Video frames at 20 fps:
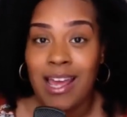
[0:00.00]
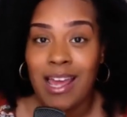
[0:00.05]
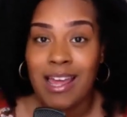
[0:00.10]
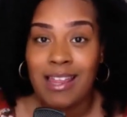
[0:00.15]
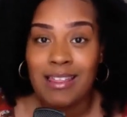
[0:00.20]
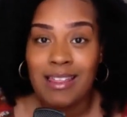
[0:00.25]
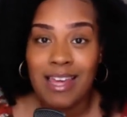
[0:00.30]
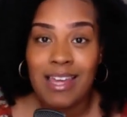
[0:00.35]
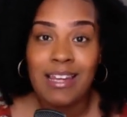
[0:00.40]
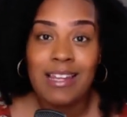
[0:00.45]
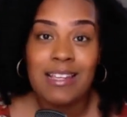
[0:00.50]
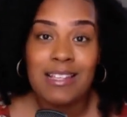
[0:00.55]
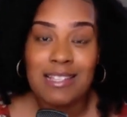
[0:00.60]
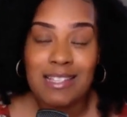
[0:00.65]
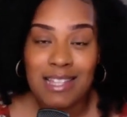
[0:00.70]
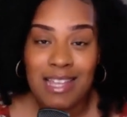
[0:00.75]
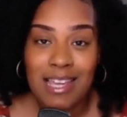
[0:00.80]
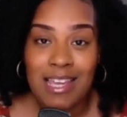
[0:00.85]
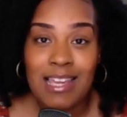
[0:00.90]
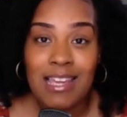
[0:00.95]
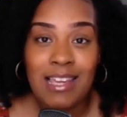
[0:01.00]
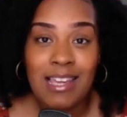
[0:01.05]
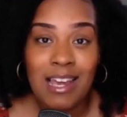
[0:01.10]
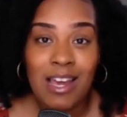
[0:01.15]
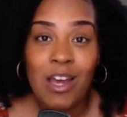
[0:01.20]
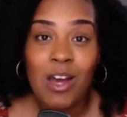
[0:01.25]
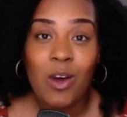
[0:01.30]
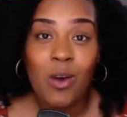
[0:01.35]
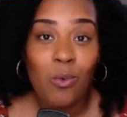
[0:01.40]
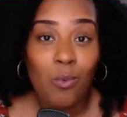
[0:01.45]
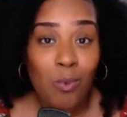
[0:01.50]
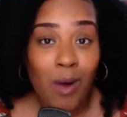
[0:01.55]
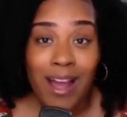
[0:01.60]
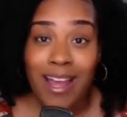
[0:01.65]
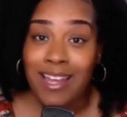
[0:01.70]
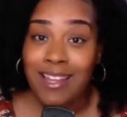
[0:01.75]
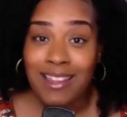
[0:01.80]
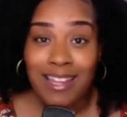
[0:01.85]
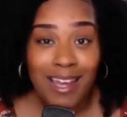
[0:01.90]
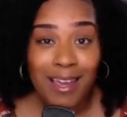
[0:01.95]
and that is the
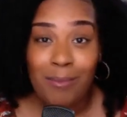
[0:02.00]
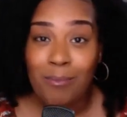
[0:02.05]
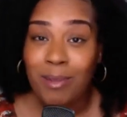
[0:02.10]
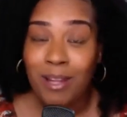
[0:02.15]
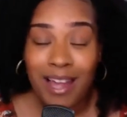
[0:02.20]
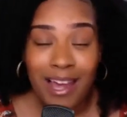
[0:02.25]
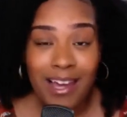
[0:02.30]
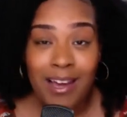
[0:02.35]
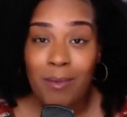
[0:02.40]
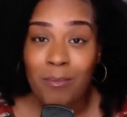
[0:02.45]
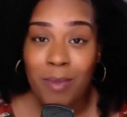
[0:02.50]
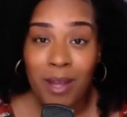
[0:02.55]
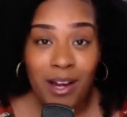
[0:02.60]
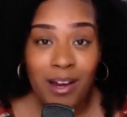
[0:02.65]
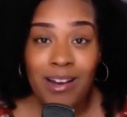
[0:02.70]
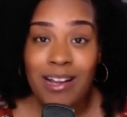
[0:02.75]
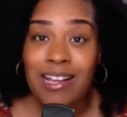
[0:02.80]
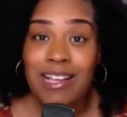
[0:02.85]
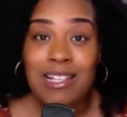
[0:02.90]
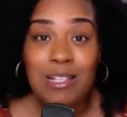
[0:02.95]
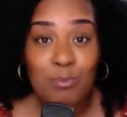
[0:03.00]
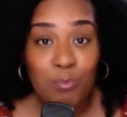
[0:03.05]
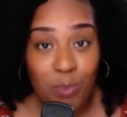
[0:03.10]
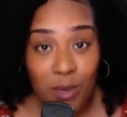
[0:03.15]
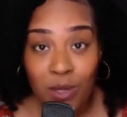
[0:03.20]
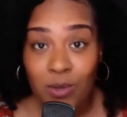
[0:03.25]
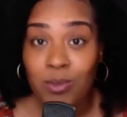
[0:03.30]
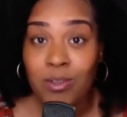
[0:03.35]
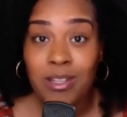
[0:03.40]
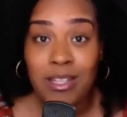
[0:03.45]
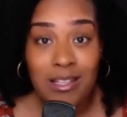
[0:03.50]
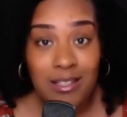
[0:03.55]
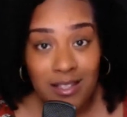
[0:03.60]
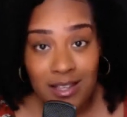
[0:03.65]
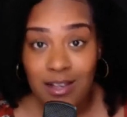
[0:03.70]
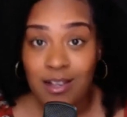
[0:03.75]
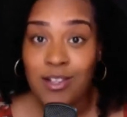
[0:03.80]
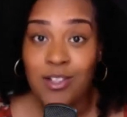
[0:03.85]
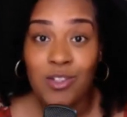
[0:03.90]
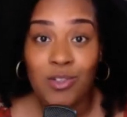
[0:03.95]
way that Black Americans built this
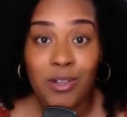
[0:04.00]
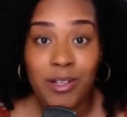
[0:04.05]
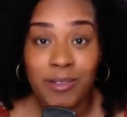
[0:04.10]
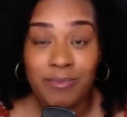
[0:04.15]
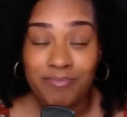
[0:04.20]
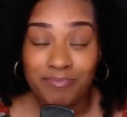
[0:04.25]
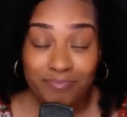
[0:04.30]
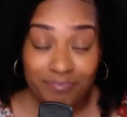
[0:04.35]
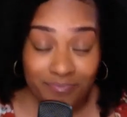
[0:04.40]
country.